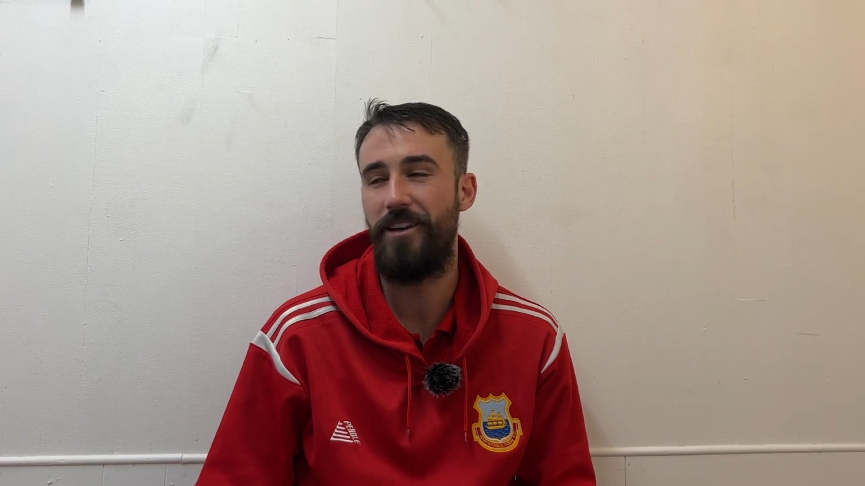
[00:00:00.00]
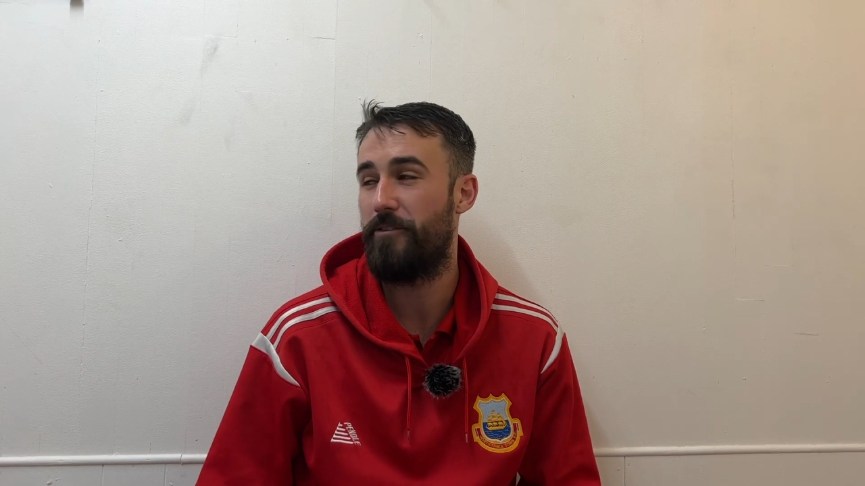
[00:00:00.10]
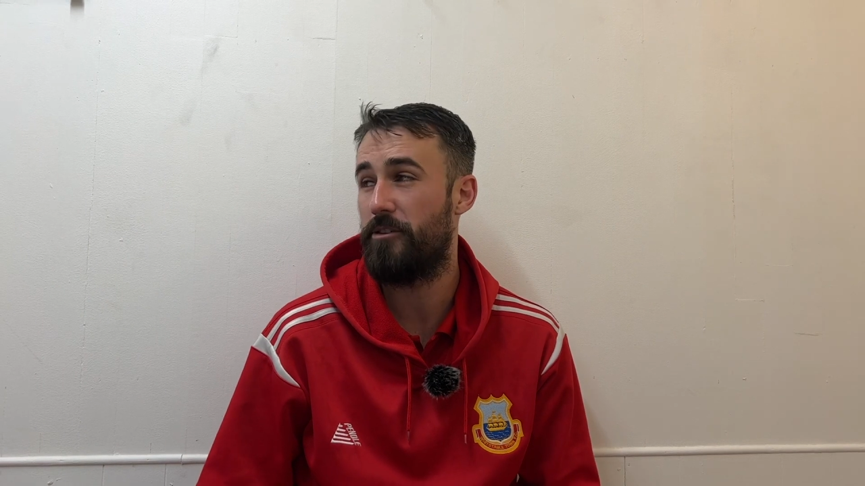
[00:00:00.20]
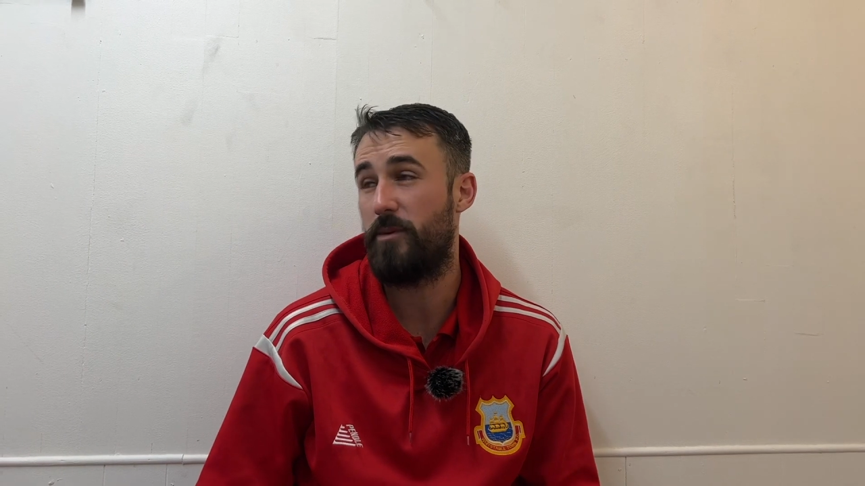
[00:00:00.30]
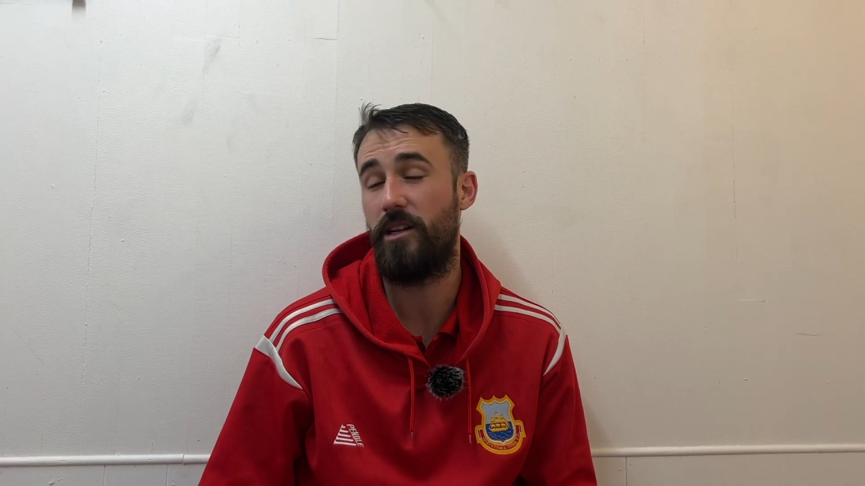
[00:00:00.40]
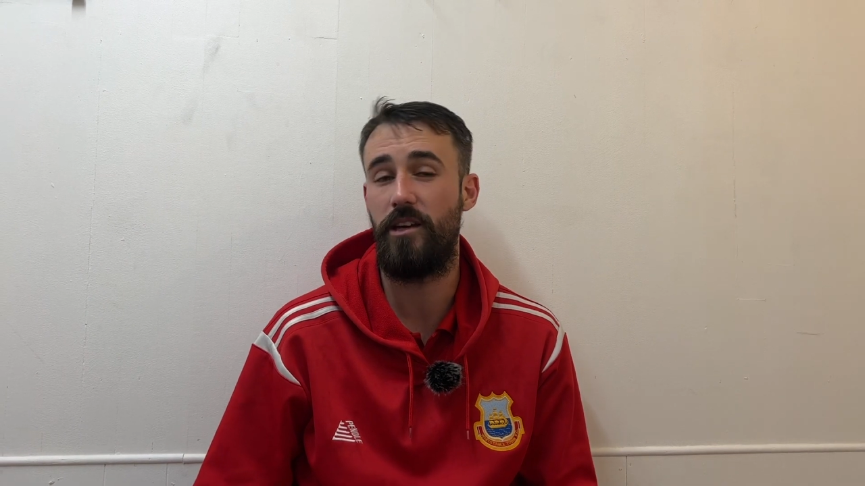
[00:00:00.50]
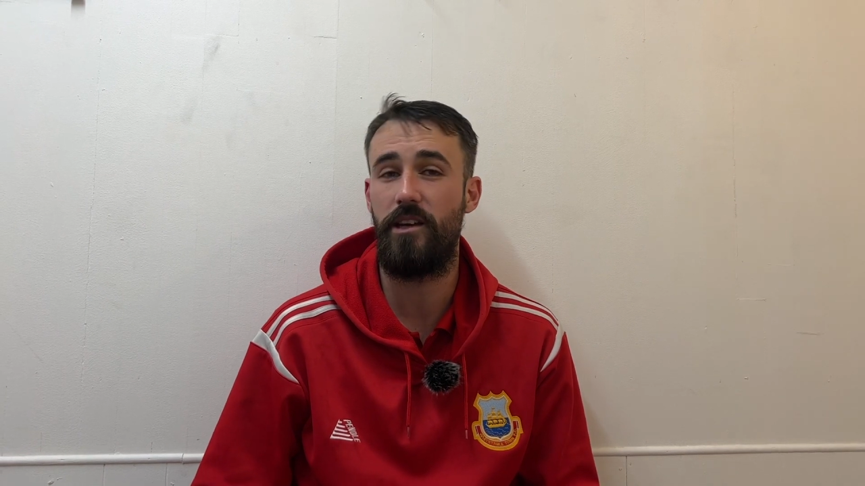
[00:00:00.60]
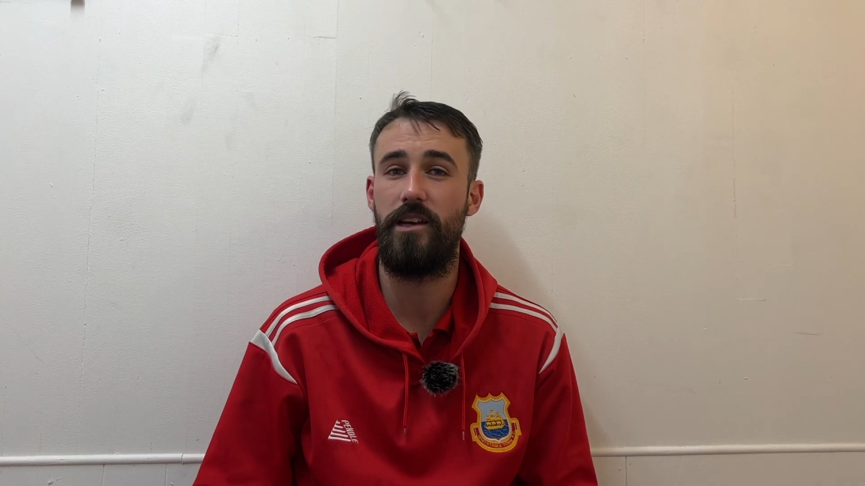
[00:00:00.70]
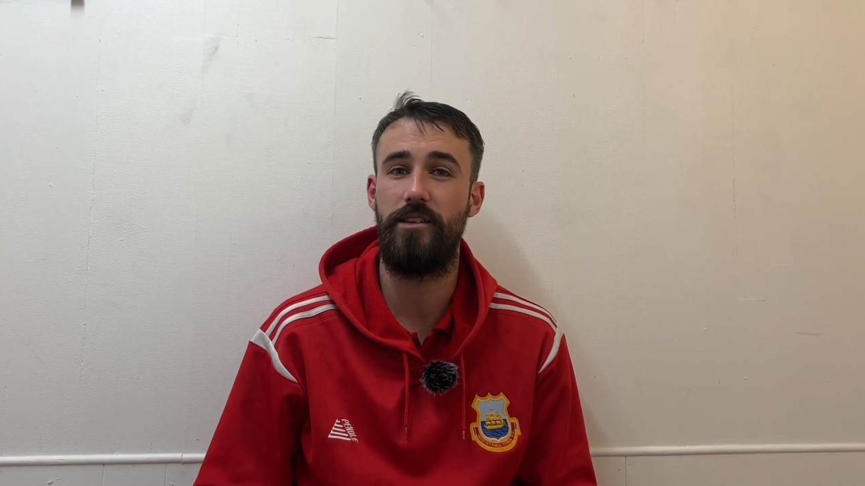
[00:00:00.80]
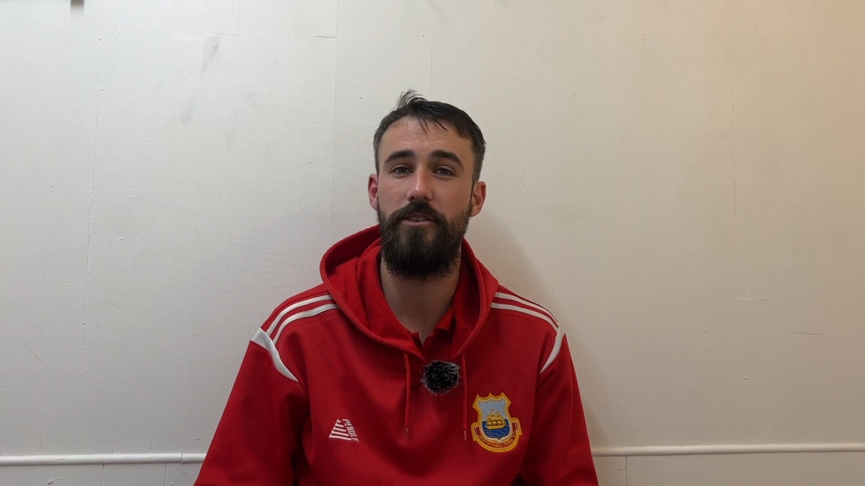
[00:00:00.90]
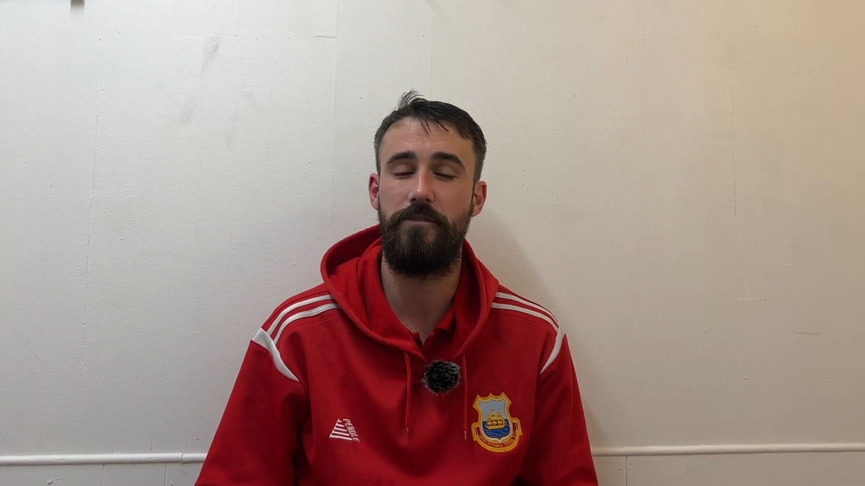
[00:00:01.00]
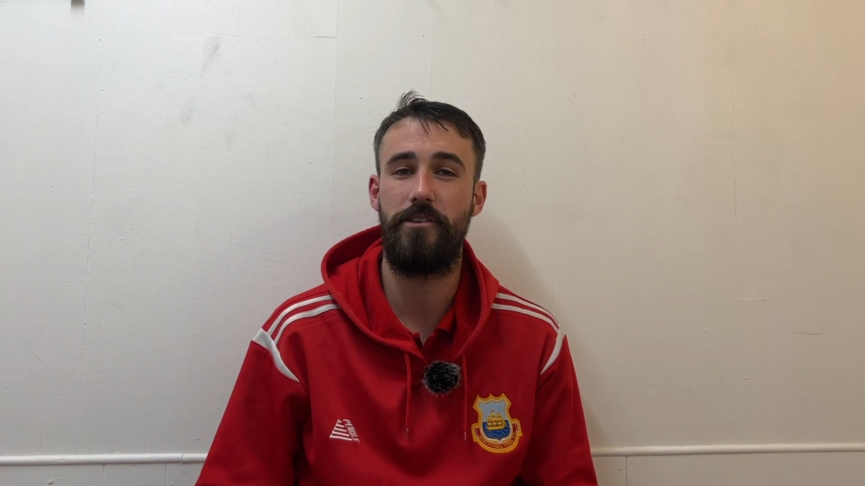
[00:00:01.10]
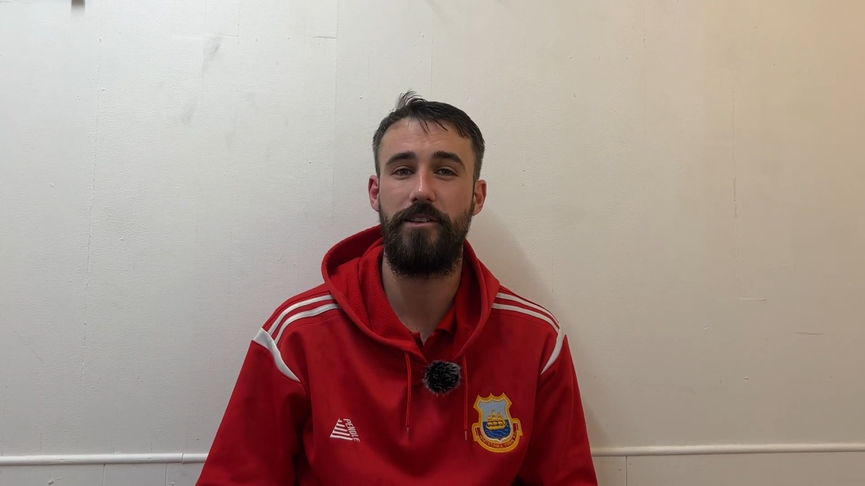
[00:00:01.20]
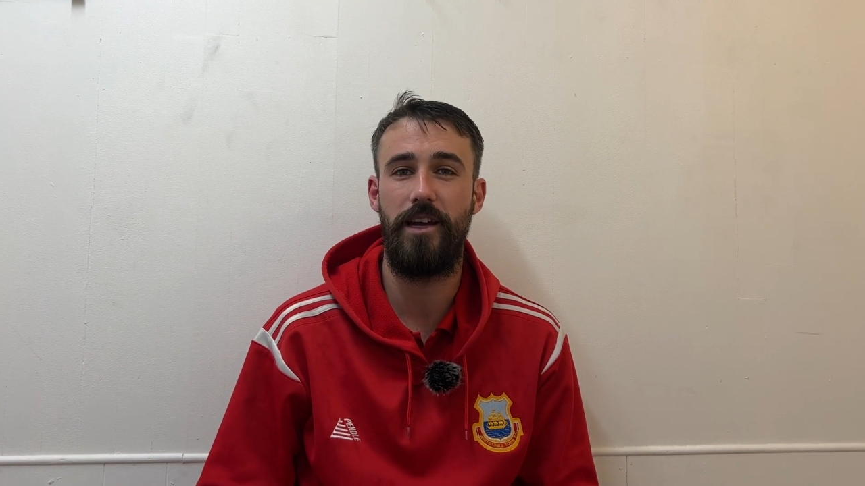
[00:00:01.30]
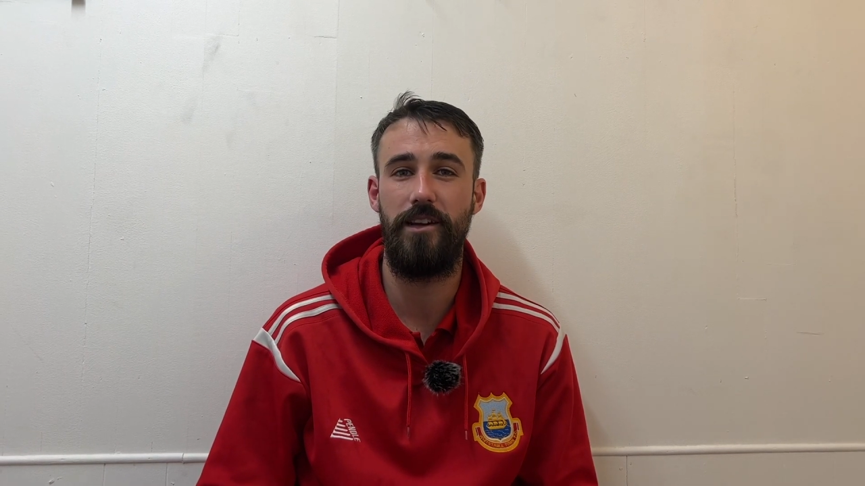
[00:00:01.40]
if you spin it, you have
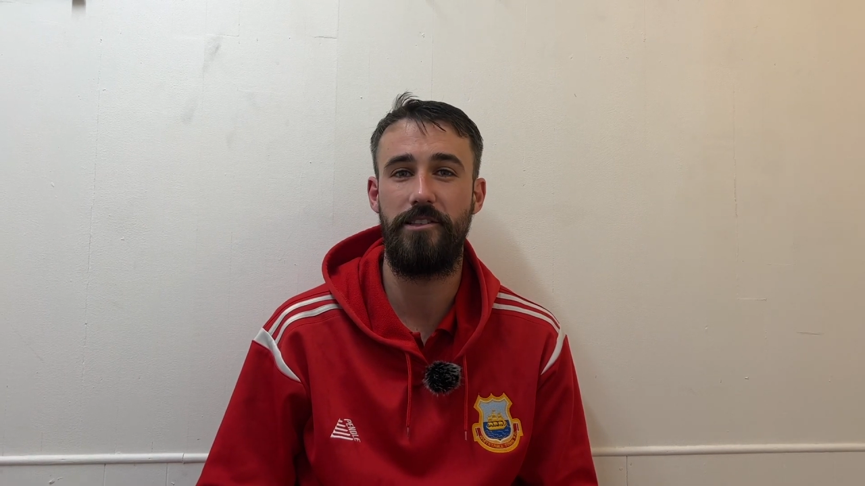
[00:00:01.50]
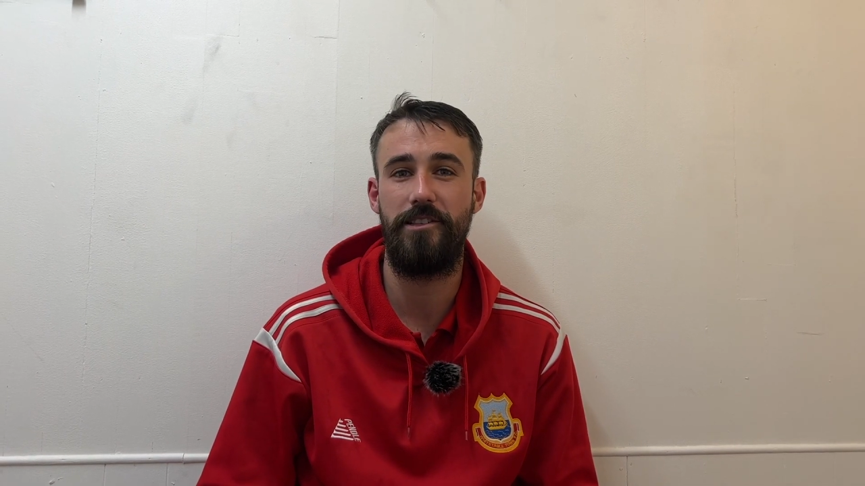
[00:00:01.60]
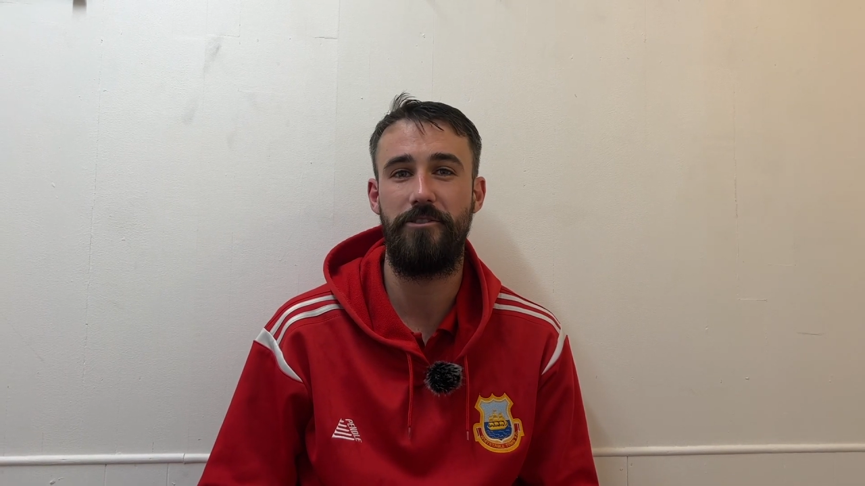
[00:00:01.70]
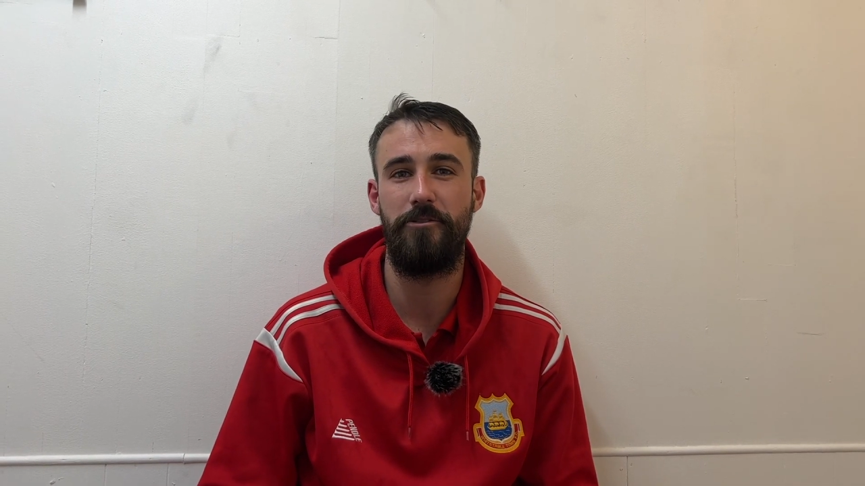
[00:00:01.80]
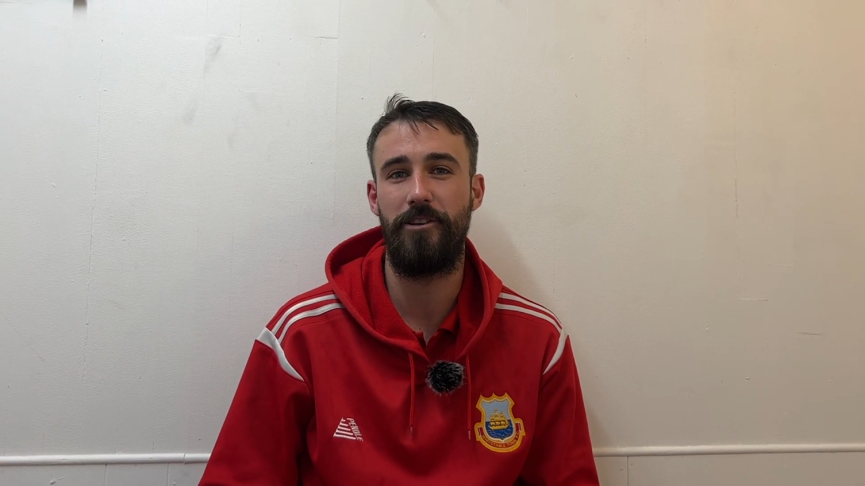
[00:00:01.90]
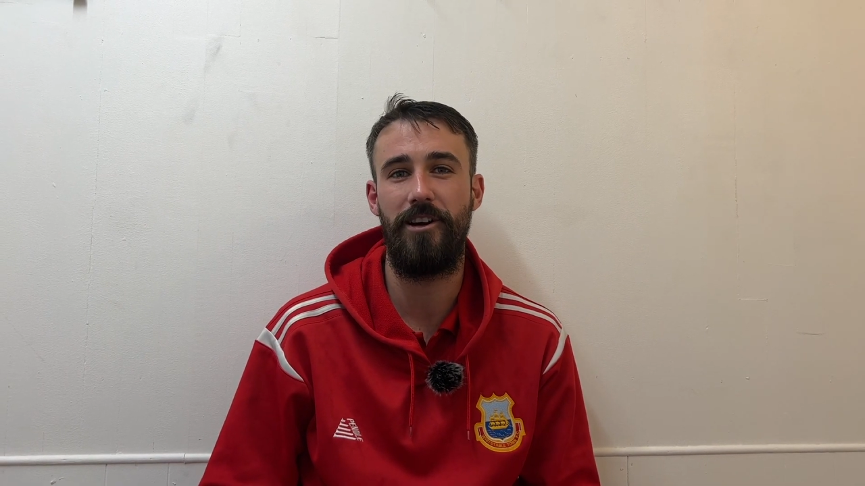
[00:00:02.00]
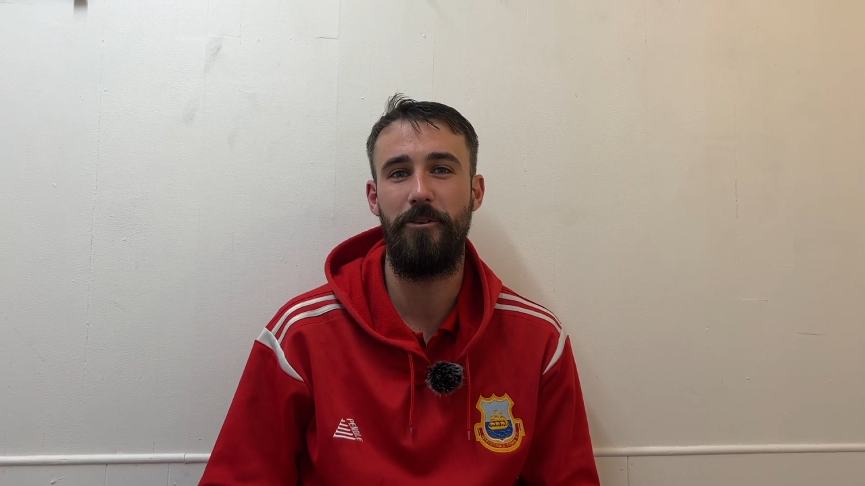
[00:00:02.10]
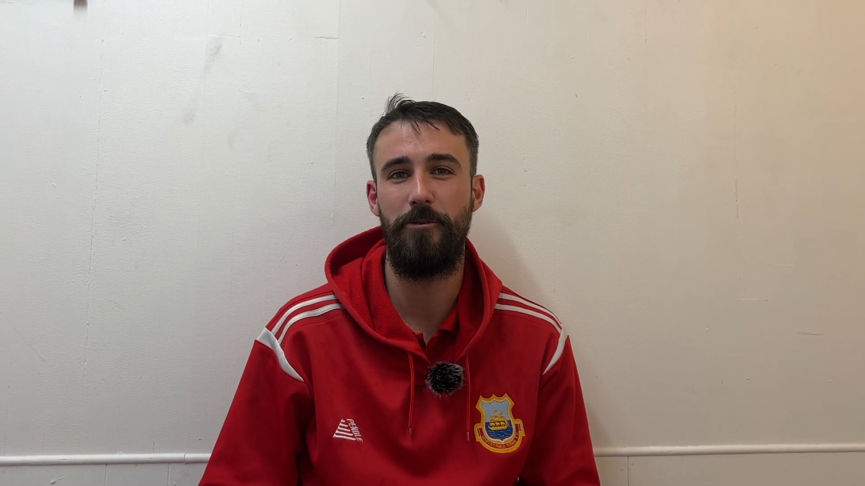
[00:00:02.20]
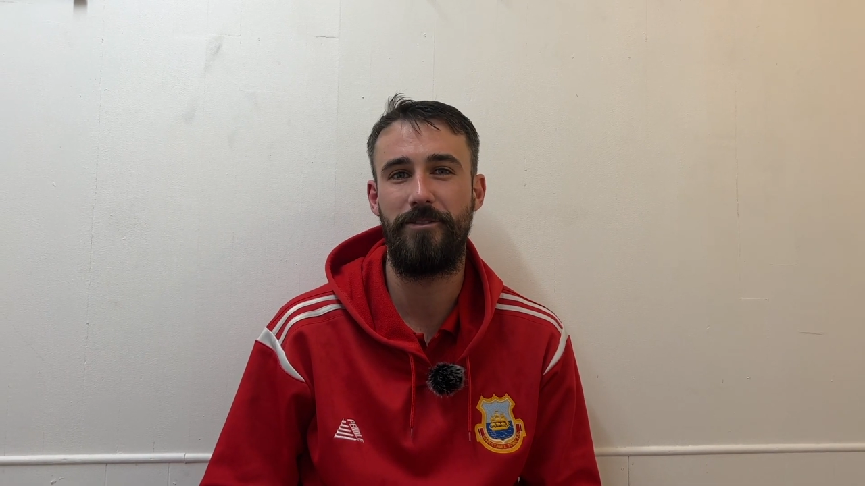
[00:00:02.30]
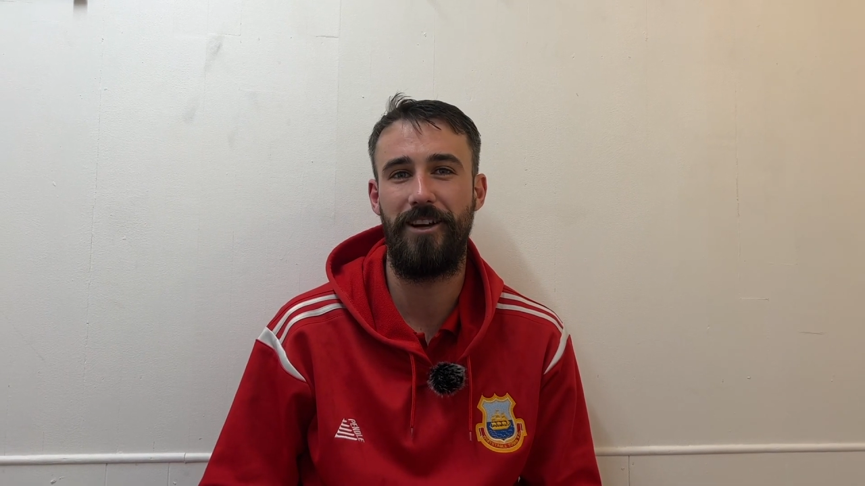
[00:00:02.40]
to get an assist or a goal.